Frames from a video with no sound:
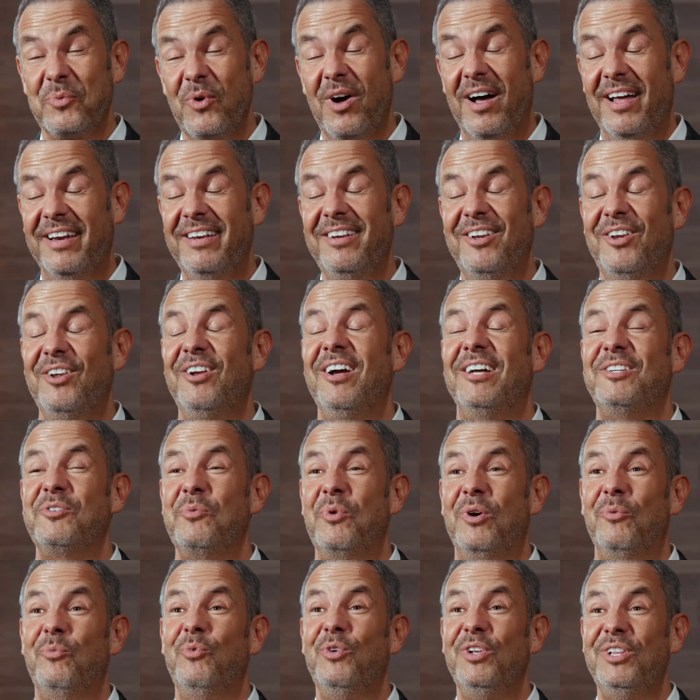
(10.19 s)
One, you got to
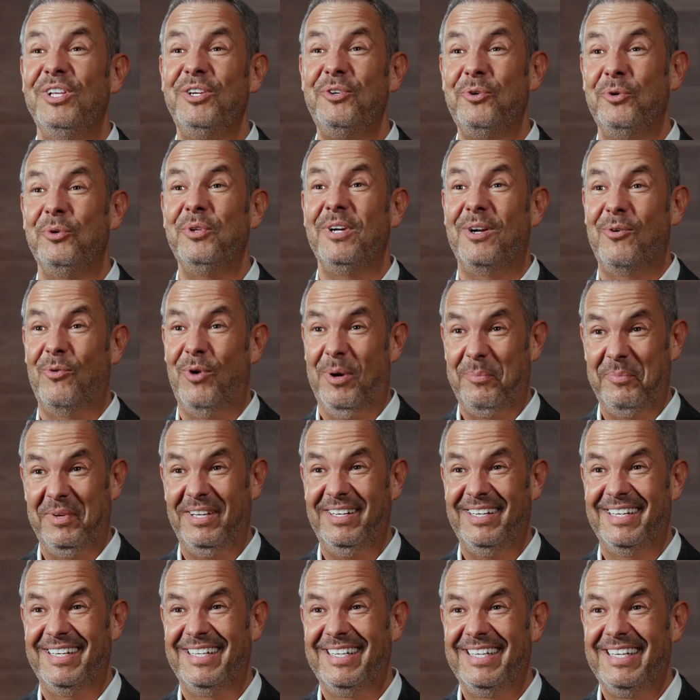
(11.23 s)
wear really cool
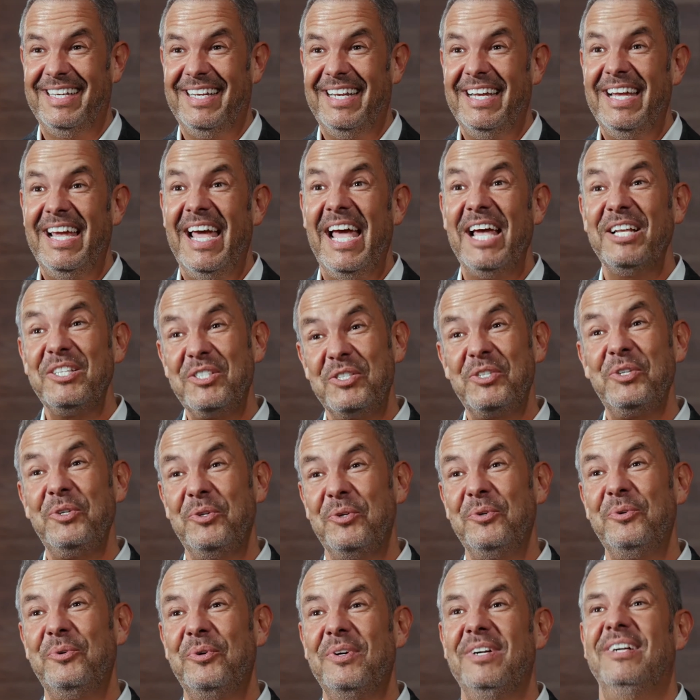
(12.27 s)
equipment, and
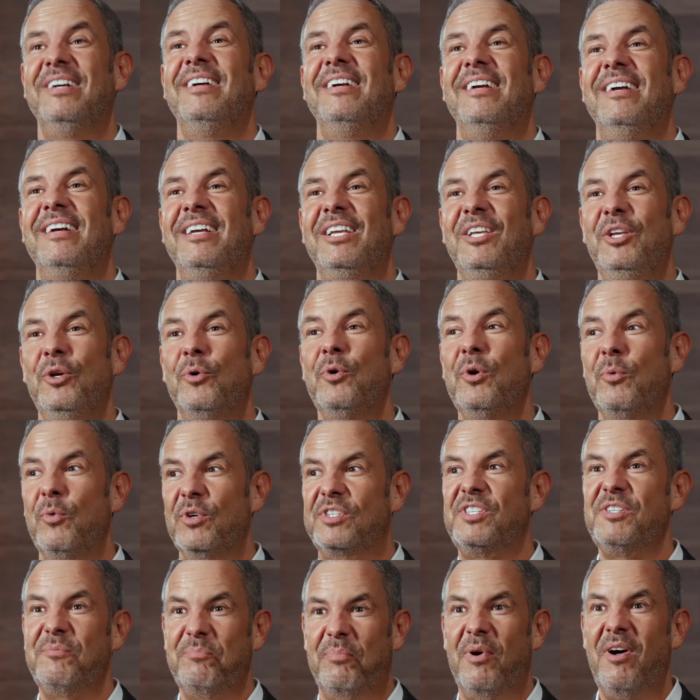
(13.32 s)
two, you were
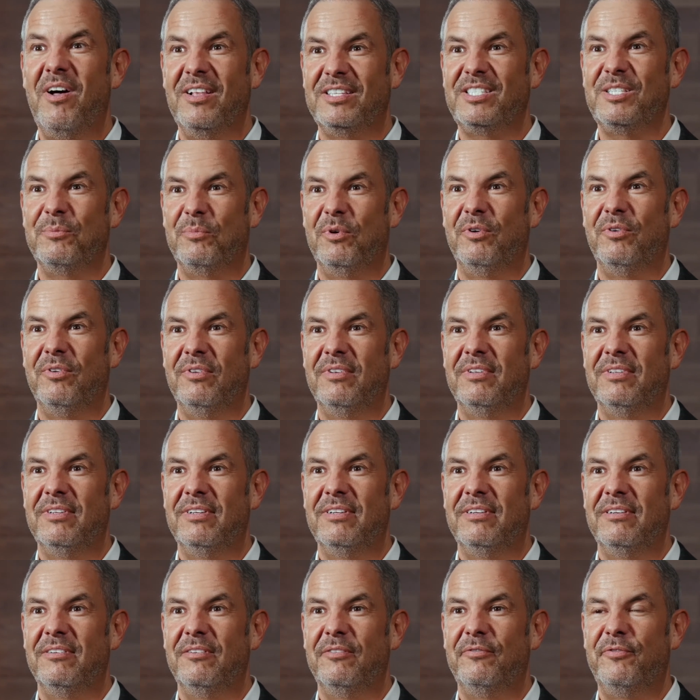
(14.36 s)
responsible
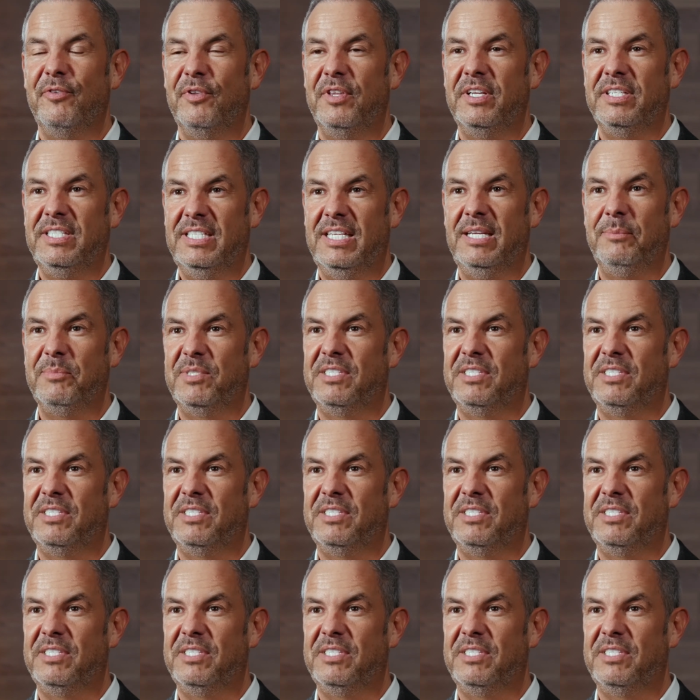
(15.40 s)
for the team's